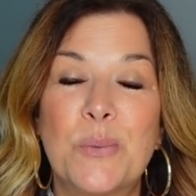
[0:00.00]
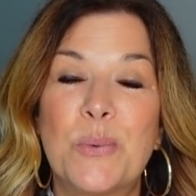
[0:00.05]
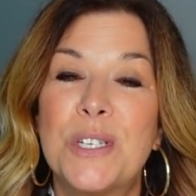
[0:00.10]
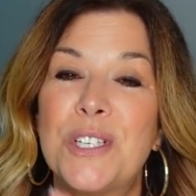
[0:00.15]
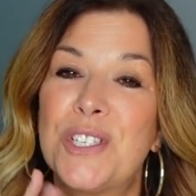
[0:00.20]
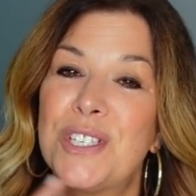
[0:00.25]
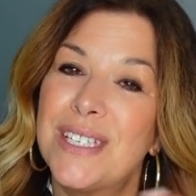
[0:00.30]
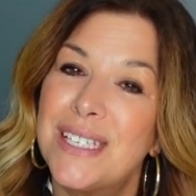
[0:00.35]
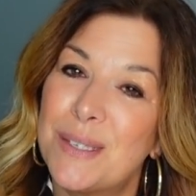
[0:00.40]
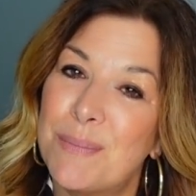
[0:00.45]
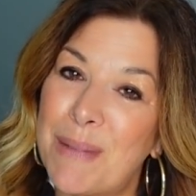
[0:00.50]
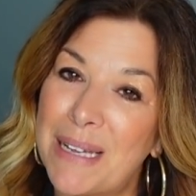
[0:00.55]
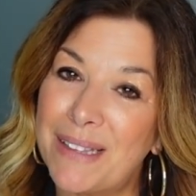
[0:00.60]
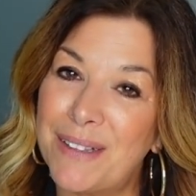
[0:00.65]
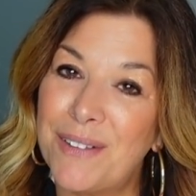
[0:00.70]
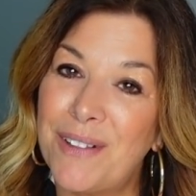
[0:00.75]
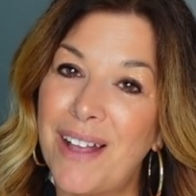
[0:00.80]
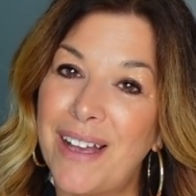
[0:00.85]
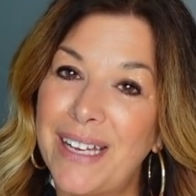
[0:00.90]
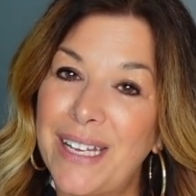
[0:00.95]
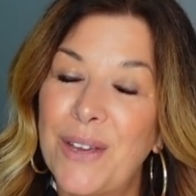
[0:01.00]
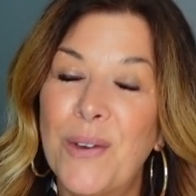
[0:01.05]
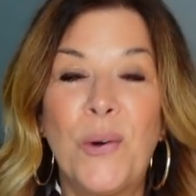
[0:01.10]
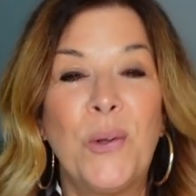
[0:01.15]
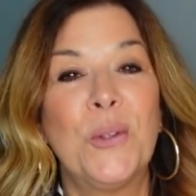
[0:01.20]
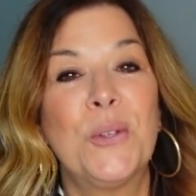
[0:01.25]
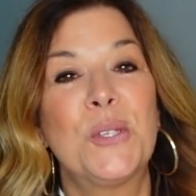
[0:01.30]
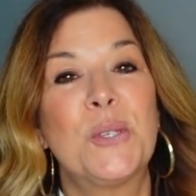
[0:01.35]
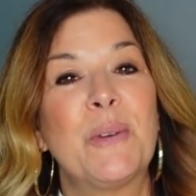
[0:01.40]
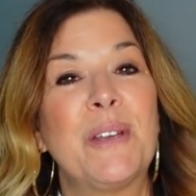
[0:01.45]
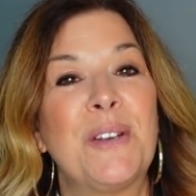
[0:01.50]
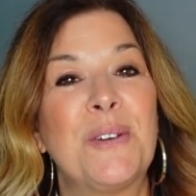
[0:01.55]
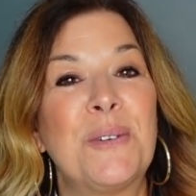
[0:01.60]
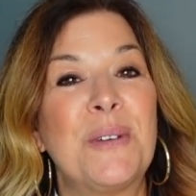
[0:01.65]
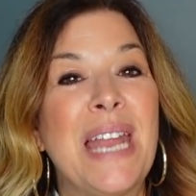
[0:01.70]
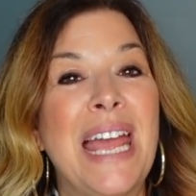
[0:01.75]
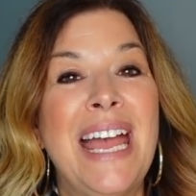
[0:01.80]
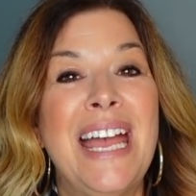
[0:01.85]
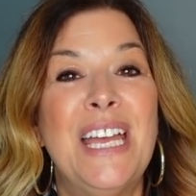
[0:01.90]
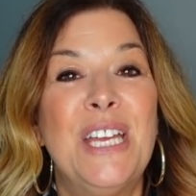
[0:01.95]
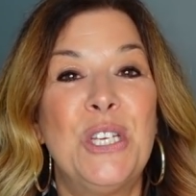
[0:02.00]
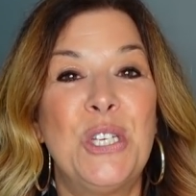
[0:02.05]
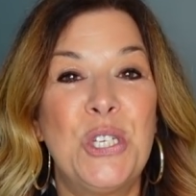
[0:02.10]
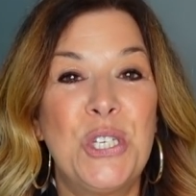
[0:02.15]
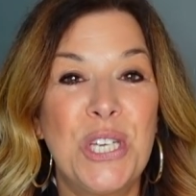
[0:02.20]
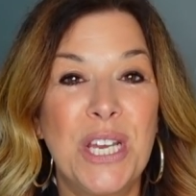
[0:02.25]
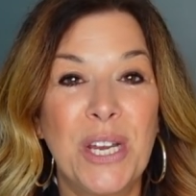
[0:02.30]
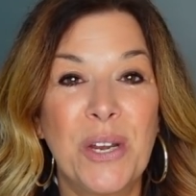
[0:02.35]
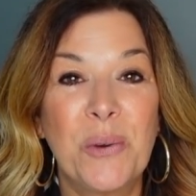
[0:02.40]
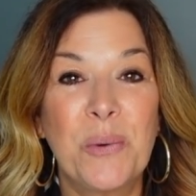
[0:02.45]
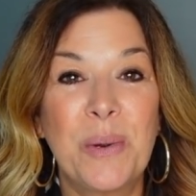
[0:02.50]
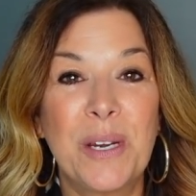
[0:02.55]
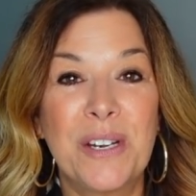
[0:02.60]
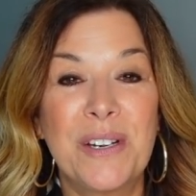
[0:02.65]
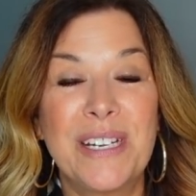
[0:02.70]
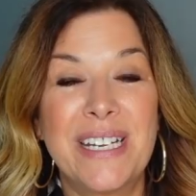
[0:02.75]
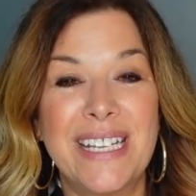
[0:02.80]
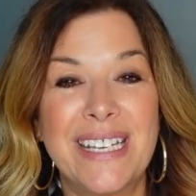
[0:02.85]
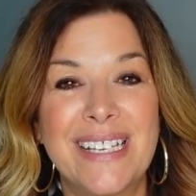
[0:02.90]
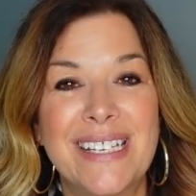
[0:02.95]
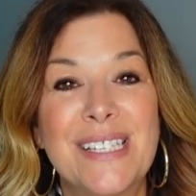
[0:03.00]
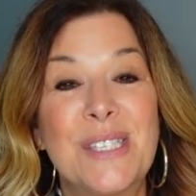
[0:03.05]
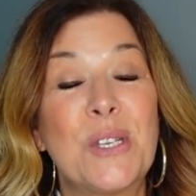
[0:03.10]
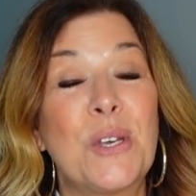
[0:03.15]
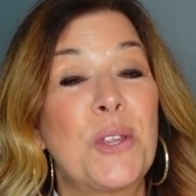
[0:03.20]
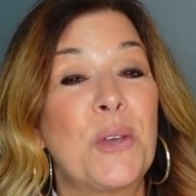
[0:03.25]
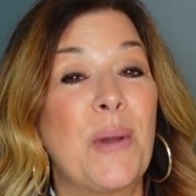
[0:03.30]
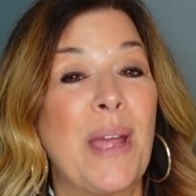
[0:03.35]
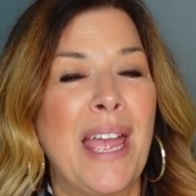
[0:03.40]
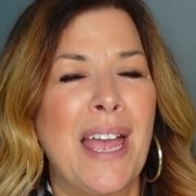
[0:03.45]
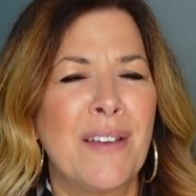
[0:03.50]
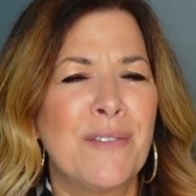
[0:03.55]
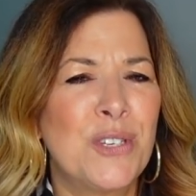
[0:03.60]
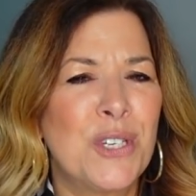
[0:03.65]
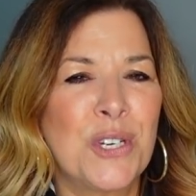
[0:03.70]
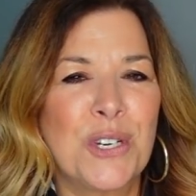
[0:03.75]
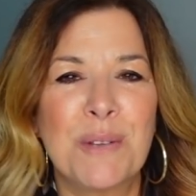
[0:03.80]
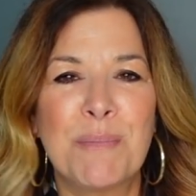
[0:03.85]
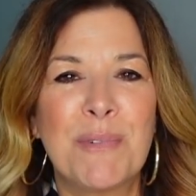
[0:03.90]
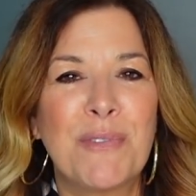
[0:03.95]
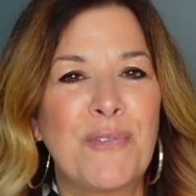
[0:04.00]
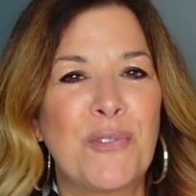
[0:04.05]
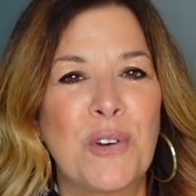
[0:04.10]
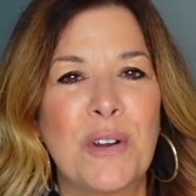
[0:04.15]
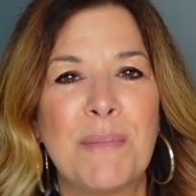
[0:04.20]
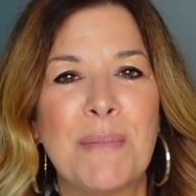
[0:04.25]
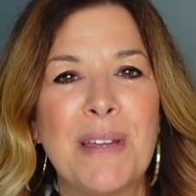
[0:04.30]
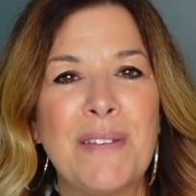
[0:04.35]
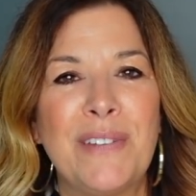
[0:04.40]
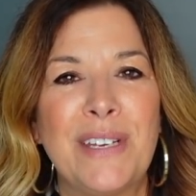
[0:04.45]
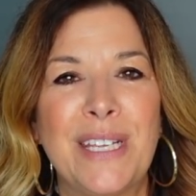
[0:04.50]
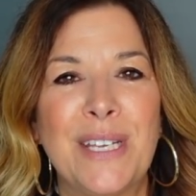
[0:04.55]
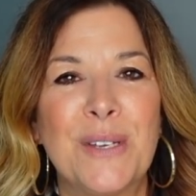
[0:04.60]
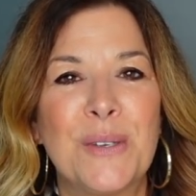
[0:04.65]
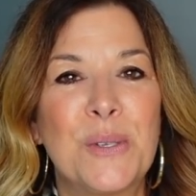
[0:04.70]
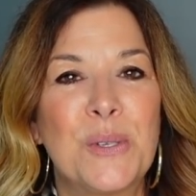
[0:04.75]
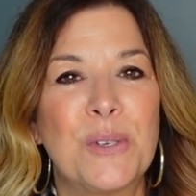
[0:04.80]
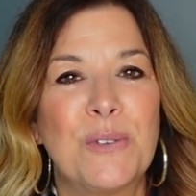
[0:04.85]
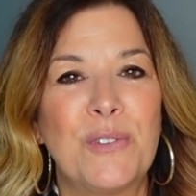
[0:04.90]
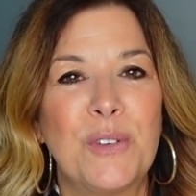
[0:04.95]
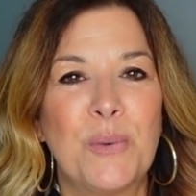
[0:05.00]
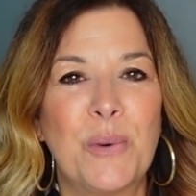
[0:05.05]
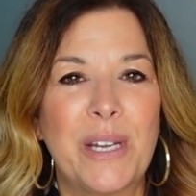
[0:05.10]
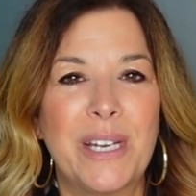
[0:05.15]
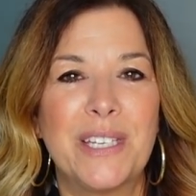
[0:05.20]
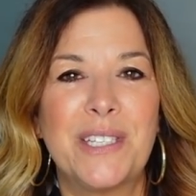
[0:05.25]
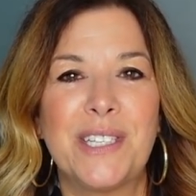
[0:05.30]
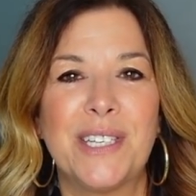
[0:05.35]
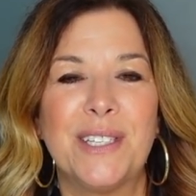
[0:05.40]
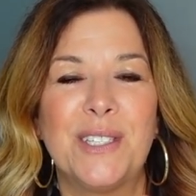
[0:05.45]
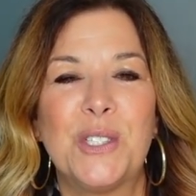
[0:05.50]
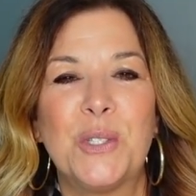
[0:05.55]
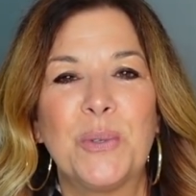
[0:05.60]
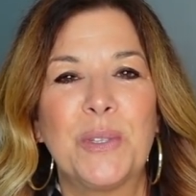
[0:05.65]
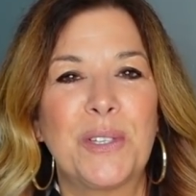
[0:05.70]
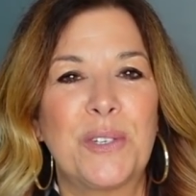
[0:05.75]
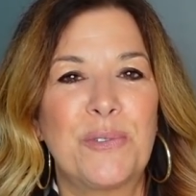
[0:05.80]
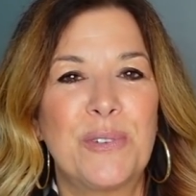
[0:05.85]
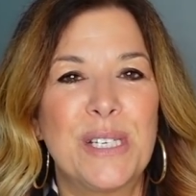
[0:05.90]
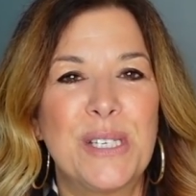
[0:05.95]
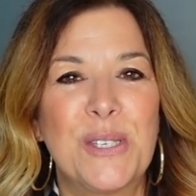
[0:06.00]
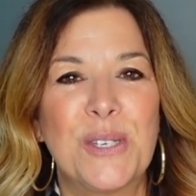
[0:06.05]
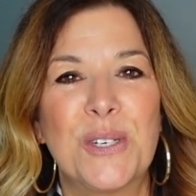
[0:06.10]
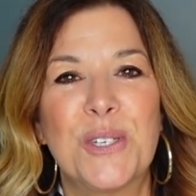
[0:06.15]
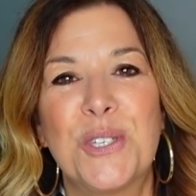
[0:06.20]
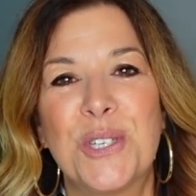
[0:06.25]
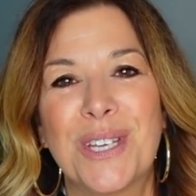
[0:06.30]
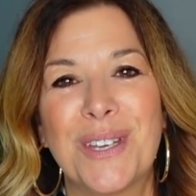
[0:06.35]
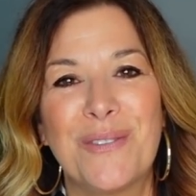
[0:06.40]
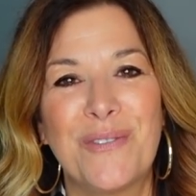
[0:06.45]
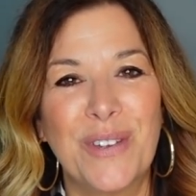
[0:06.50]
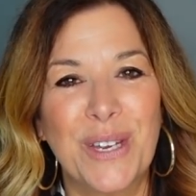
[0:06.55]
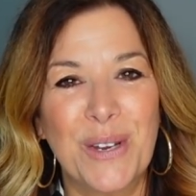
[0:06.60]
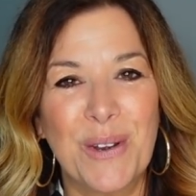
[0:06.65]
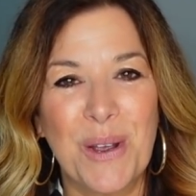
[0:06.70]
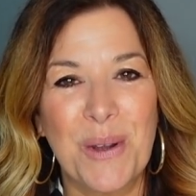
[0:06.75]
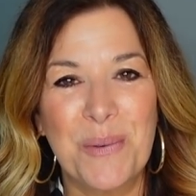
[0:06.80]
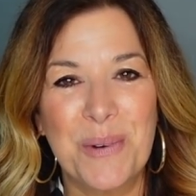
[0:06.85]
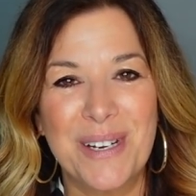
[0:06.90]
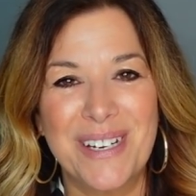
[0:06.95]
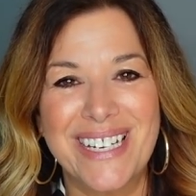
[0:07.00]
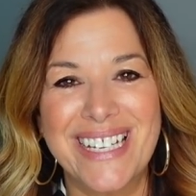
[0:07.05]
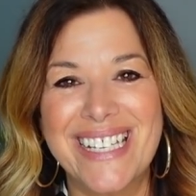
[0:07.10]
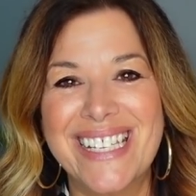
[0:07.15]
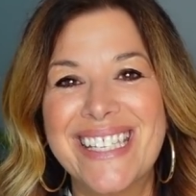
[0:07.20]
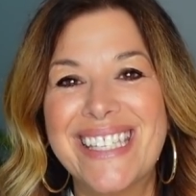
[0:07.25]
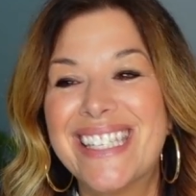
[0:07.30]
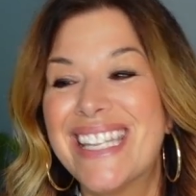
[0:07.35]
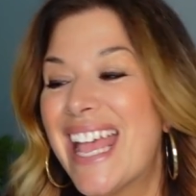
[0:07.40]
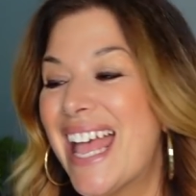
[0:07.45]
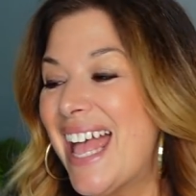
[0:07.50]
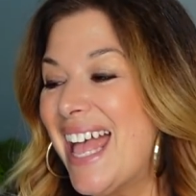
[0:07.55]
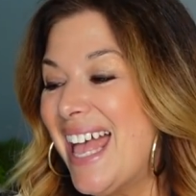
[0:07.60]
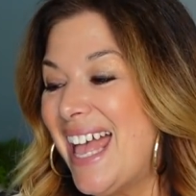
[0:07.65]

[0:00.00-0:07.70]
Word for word: which is my little honey hole, so I don't share where it is, although I have shared it before in my videos, so if you wanted to do a little research, you can figure out where it is.